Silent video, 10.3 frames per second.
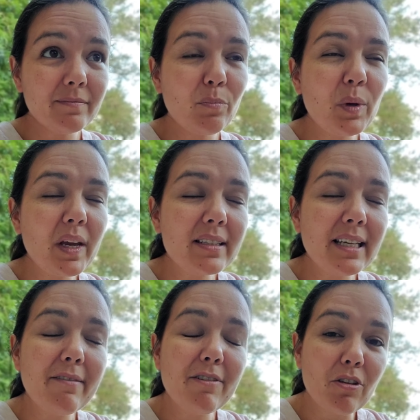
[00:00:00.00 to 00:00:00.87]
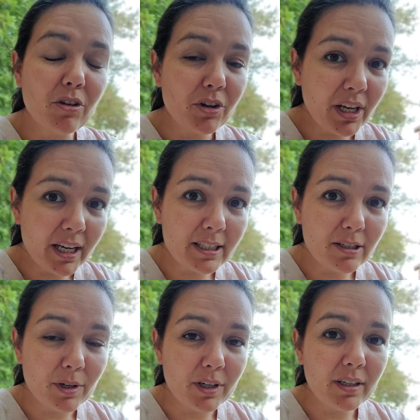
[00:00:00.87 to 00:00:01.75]
Because even though they're the
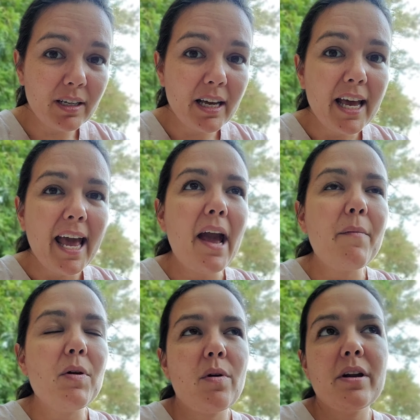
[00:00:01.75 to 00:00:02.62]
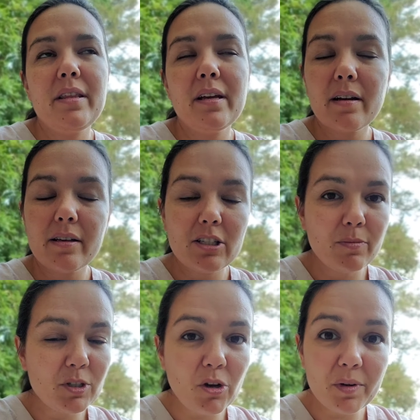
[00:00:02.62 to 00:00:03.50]
customer, and we want to think
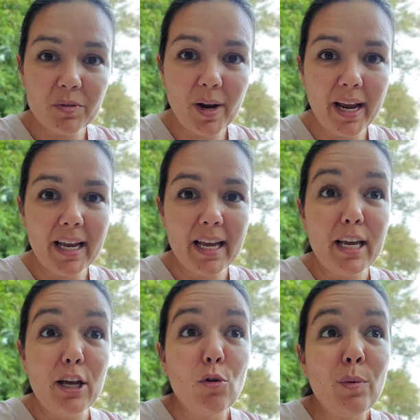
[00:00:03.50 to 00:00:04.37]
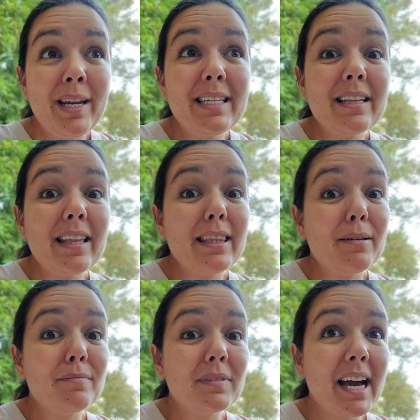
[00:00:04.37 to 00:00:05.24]
customer's always right, we need to let
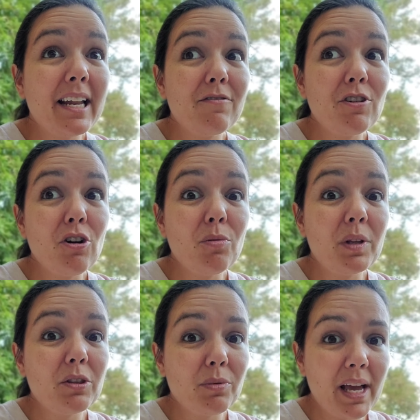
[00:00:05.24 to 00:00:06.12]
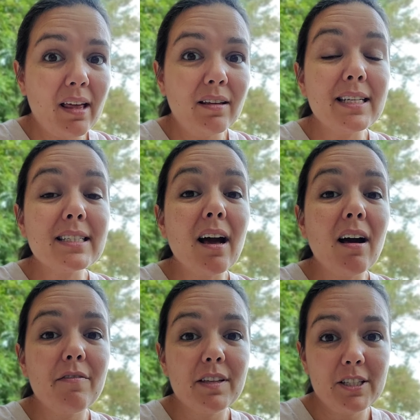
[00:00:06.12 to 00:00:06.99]
them kind of know what the realities
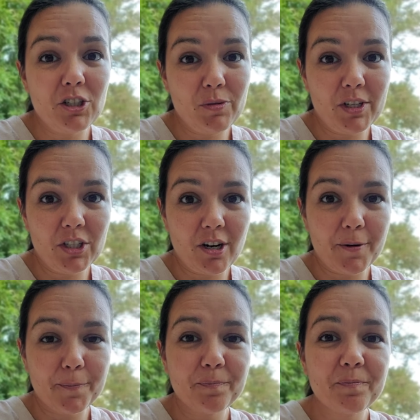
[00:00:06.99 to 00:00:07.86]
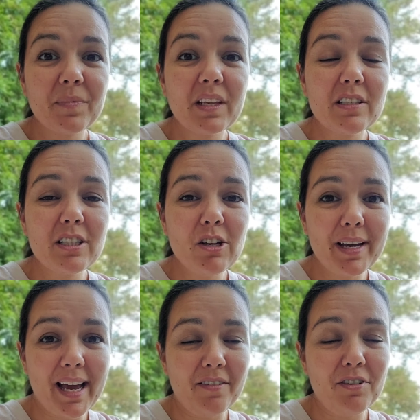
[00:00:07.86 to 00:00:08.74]
of the situation are. So
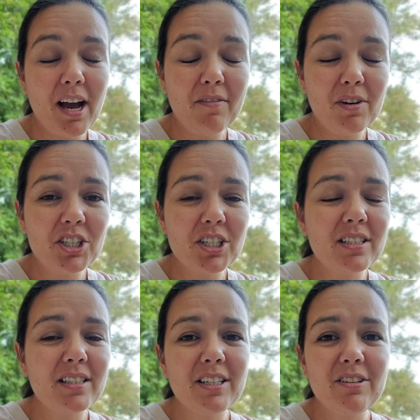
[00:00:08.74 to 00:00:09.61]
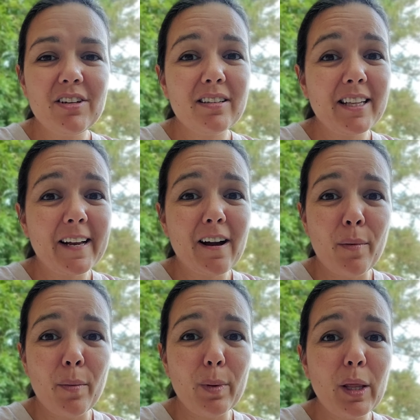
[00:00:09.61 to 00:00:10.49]
again, if you have questions, you can like
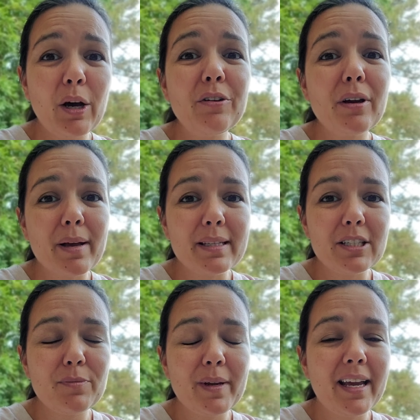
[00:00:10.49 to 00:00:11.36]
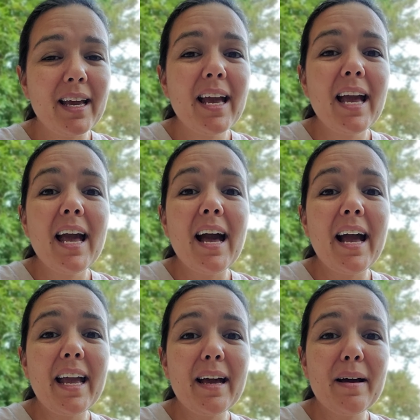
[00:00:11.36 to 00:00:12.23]
comment below, you can message me.
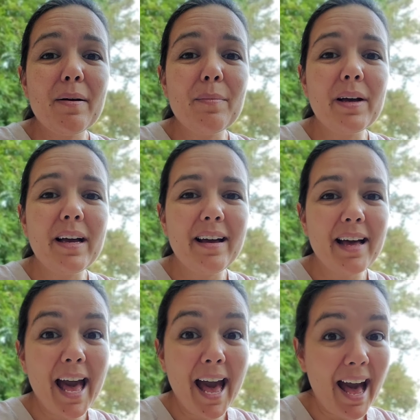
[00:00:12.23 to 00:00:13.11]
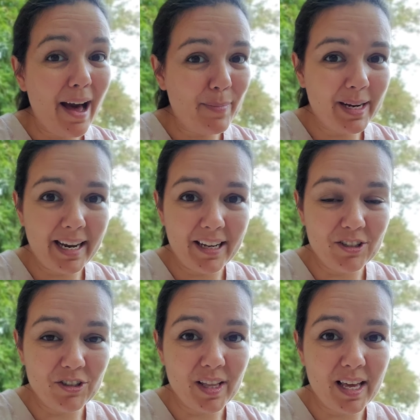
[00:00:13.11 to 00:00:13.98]
I am happy to
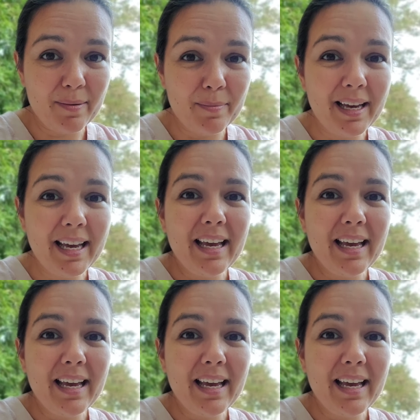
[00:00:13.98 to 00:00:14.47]
answer them.